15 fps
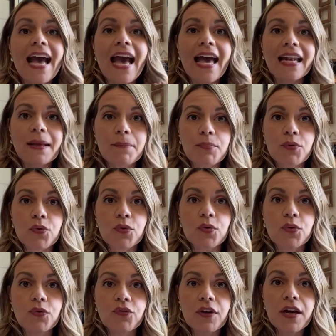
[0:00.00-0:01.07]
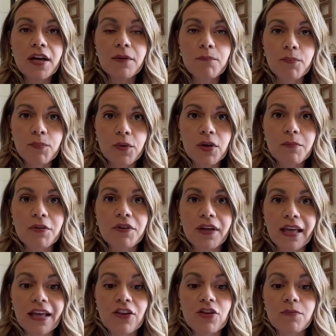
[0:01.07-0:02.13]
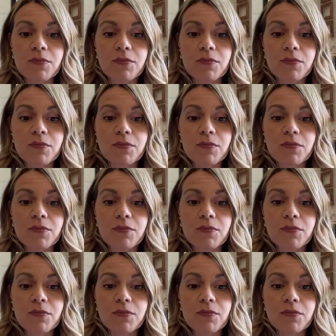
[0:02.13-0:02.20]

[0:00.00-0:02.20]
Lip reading: and improve communication